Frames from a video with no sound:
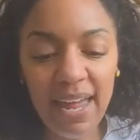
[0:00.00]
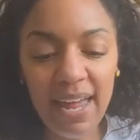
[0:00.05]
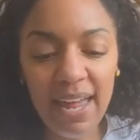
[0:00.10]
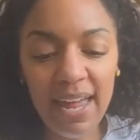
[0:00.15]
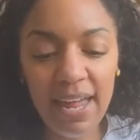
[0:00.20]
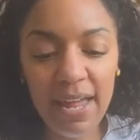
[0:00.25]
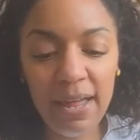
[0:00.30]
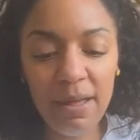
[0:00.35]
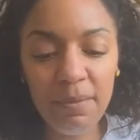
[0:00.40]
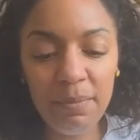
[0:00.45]

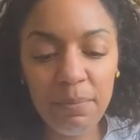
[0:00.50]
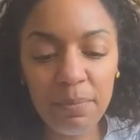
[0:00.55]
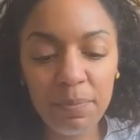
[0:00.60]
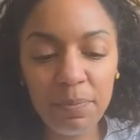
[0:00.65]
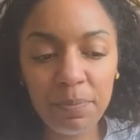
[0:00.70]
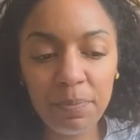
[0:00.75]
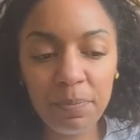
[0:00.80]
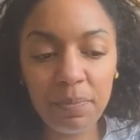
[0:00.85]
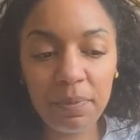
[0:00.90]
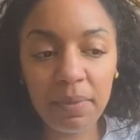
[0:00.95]

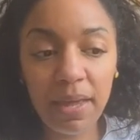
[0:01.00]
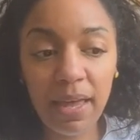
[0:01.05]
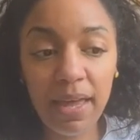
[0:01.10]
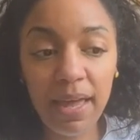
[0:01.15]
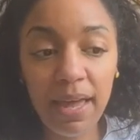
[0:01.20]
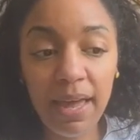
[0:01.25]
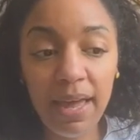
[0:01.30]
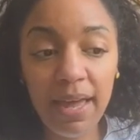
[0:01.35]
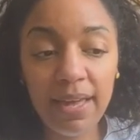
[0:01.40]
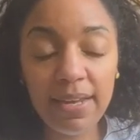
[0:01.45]
And
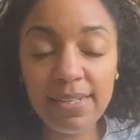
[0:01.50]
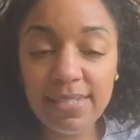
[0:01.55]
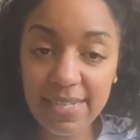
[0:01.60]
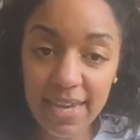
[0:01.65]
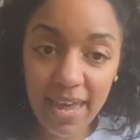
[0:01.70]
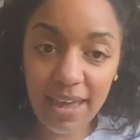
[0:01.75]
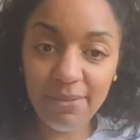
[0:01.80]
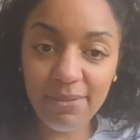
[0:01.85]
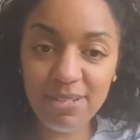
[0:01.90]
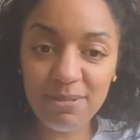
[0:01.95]

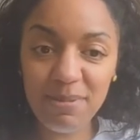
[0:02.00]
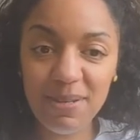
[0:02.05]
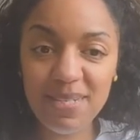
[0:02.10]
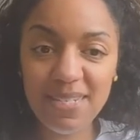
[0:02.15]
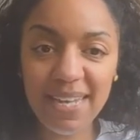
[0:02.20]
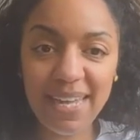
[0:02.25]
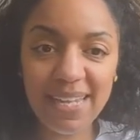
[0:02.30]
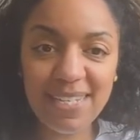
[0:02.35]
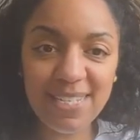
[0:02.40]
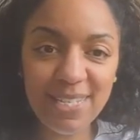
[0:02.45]
yeah, we'll speak
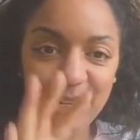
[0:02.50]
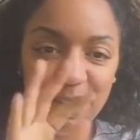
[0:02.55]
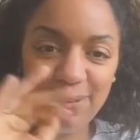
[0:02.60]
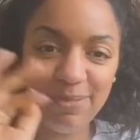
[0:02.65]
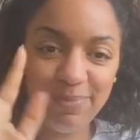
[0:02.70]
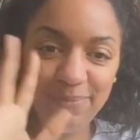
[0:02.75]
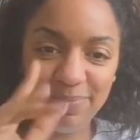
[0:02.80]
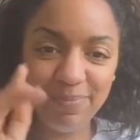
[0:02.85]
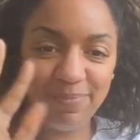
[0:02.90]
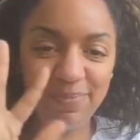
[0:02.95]
to you again soon.
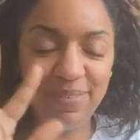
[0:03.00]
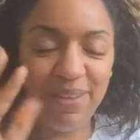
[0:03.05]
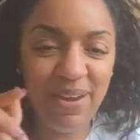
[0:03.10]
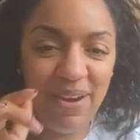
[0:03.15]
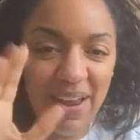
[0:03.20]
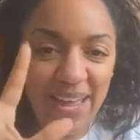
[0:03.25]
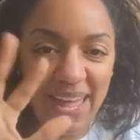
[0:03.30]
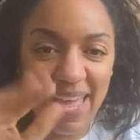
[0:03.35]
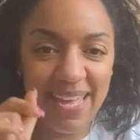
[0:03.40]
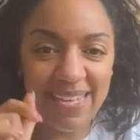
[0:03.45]
All
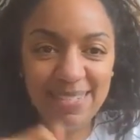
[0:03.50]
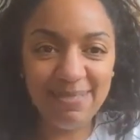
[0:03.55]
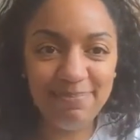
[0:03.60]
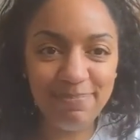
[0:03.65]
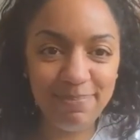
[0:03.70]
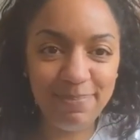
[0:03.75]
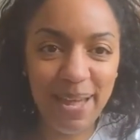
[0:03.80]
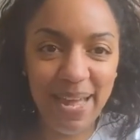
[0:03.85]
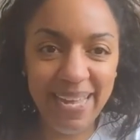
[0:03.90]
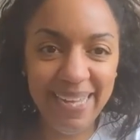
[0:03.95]
right, guys,
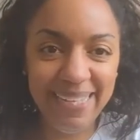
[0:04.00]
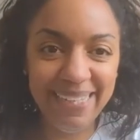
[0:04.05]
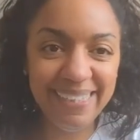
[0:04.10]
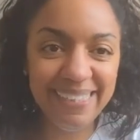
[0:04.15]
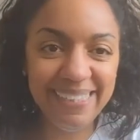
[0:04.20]
bye.